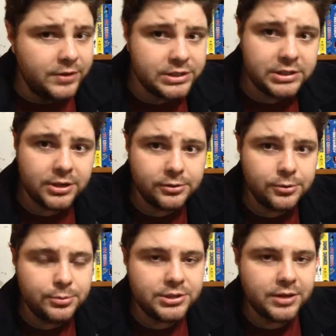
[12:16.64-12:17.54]
Visit
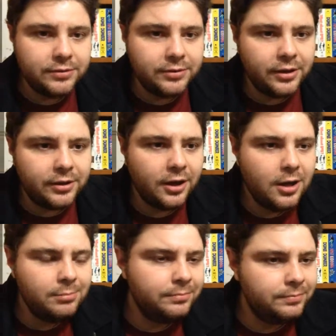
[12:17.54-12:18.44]

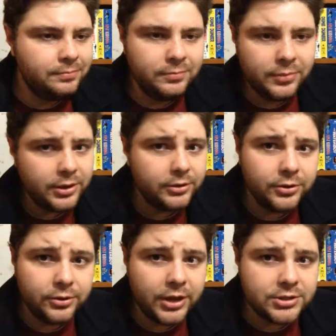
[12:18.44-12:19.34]
Derek237.com. And
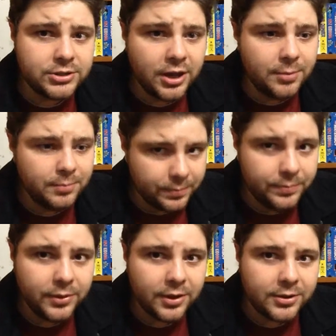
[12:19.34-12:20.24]
until next time,
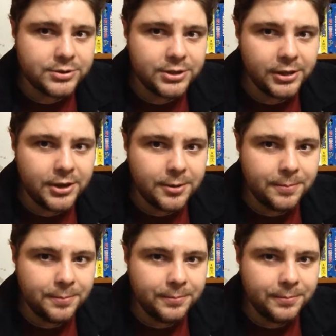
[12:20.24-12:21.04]
I'll see you later.